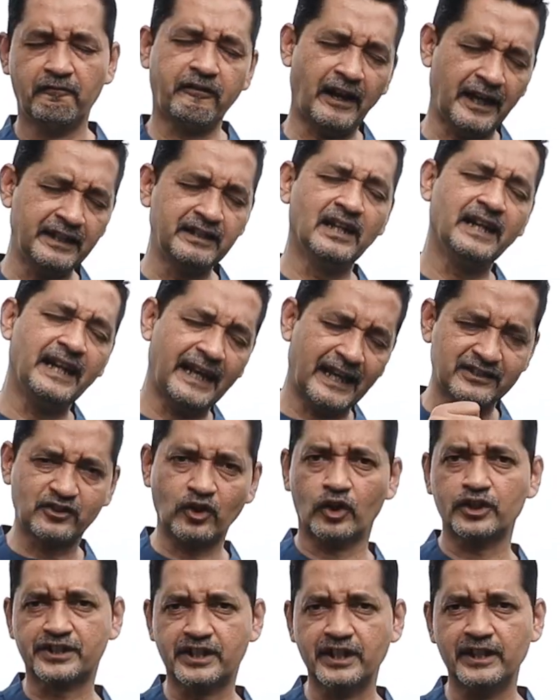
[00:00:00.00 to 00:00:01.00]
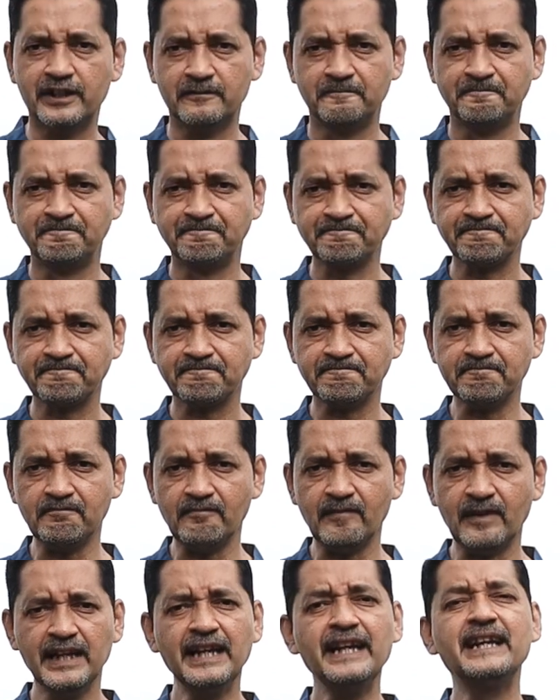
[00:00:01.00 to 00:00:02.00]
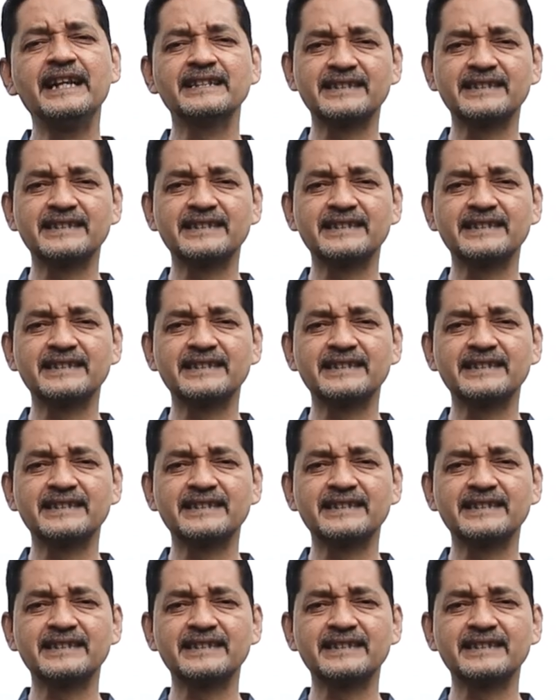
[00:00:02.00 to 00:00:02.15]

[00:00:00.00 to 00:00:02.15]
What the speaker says: Finally, exhausted, he